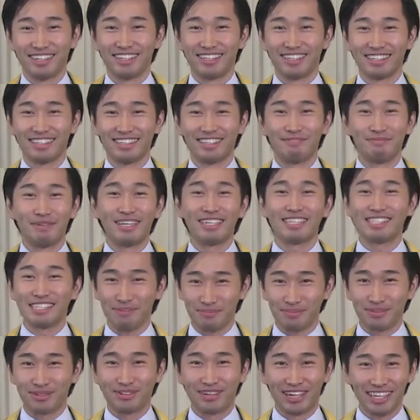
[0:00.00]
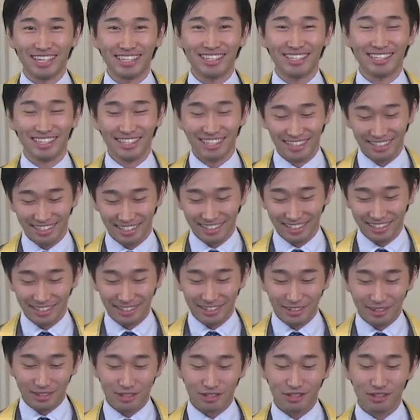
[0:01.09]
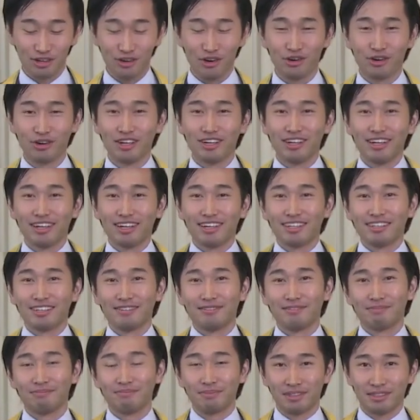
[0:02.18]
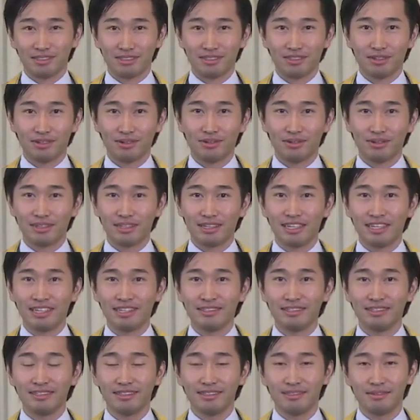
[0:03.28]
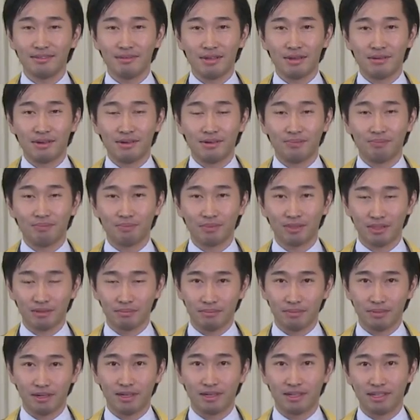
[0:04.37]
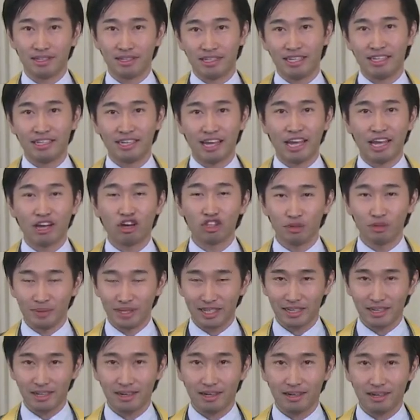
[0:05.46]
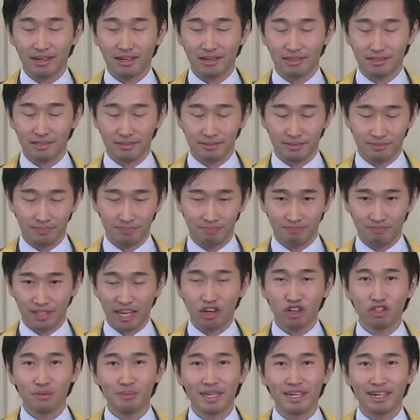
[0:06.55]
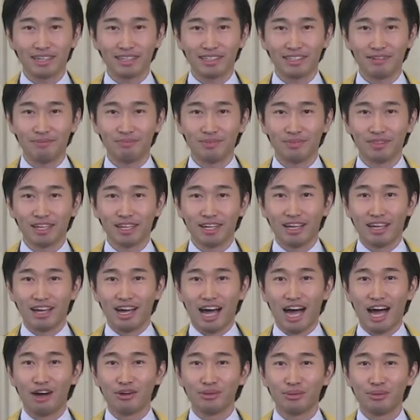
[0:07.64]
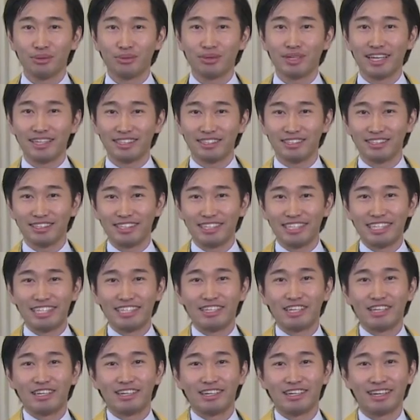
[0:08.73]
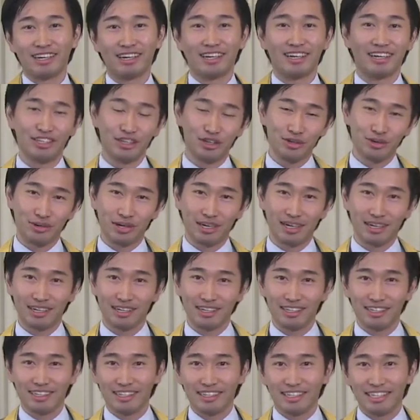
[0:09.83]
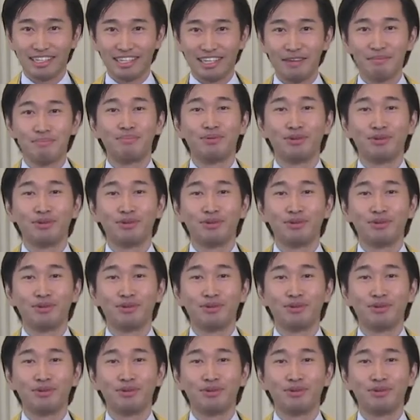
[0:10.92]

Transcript: Very simple, right? so, so in uh, in economic uh, economically, how to get uh, your improve